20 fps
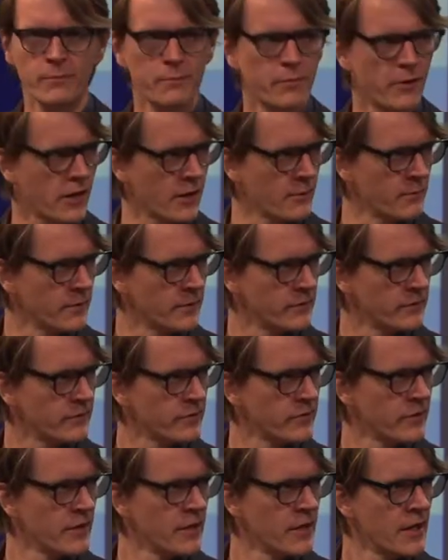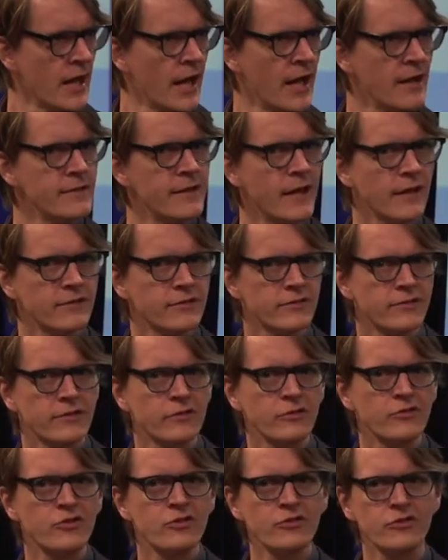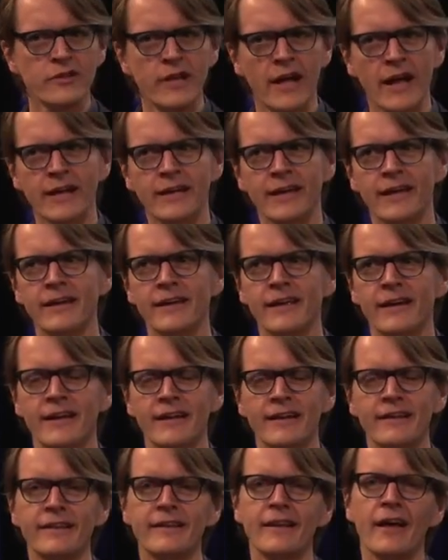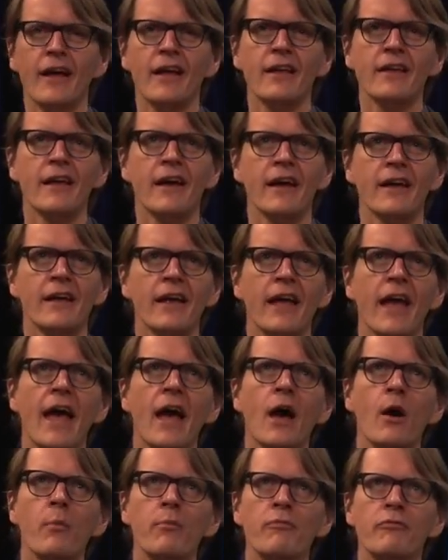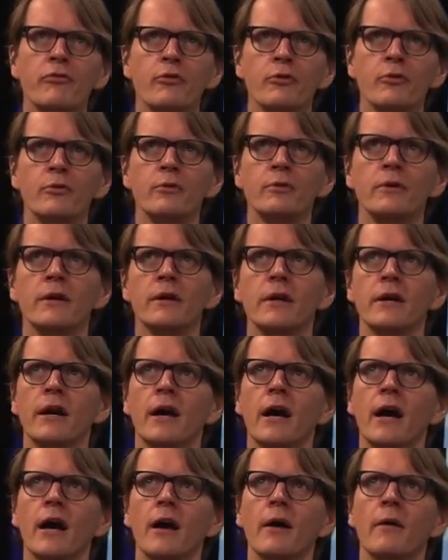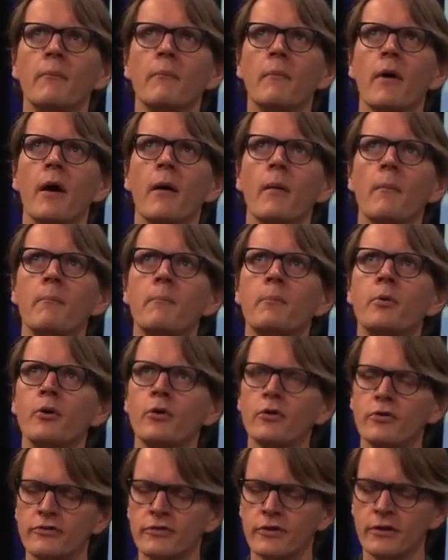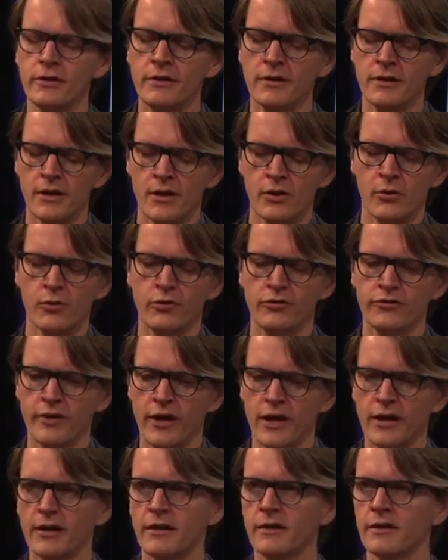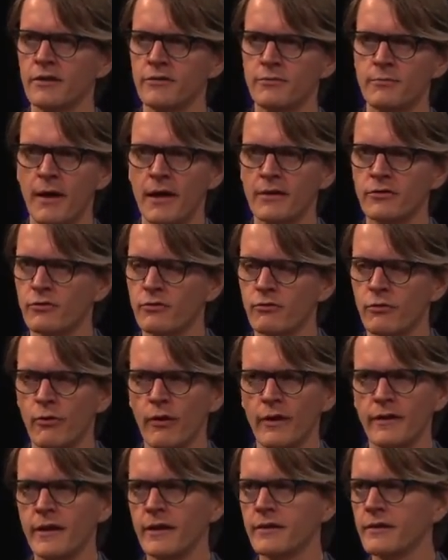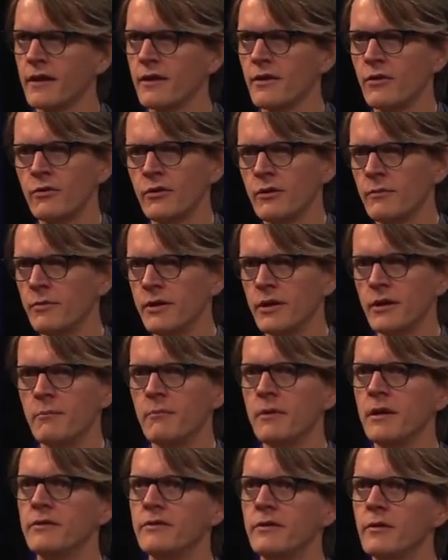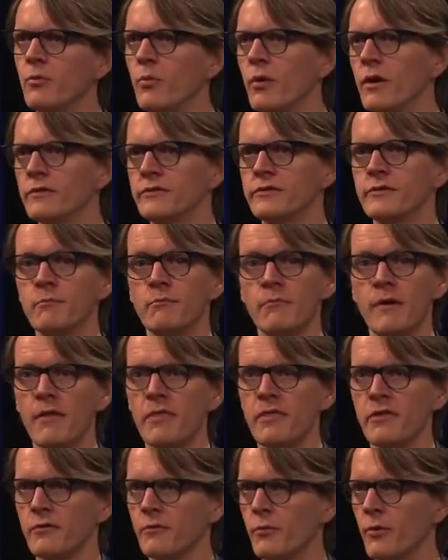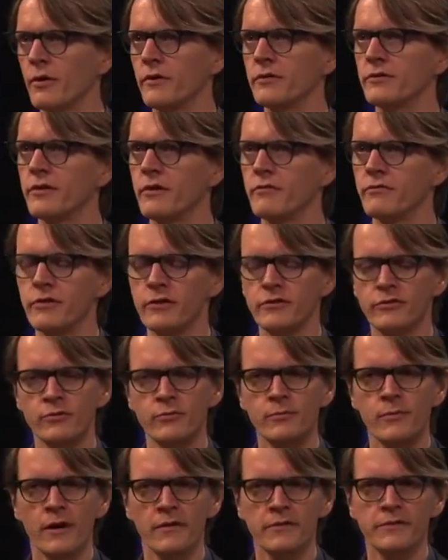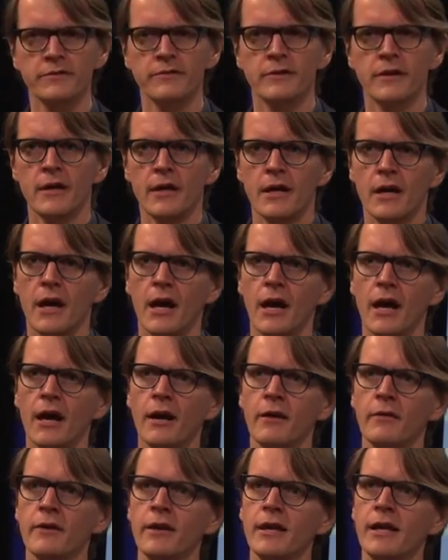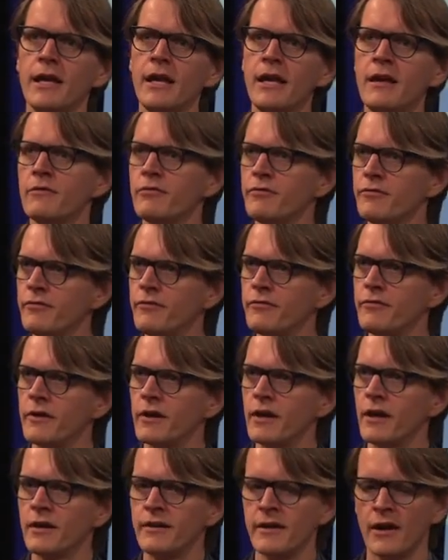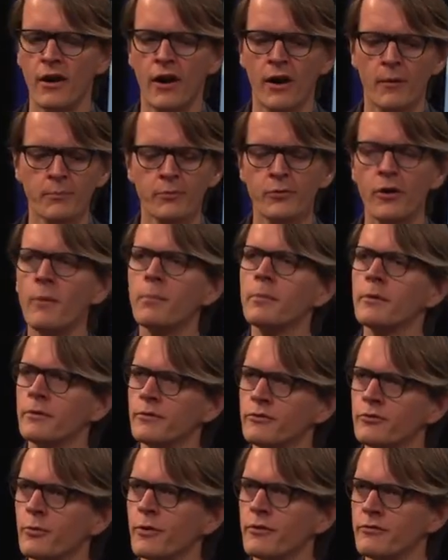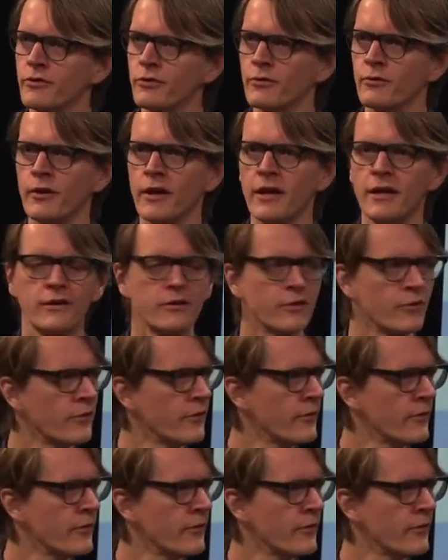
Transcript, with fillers: department, and that's just like a a, a helpful um, a person who's taking this mentor role, and that can only be a meeting once a month or once every two months. Uh, if there are problems with your in your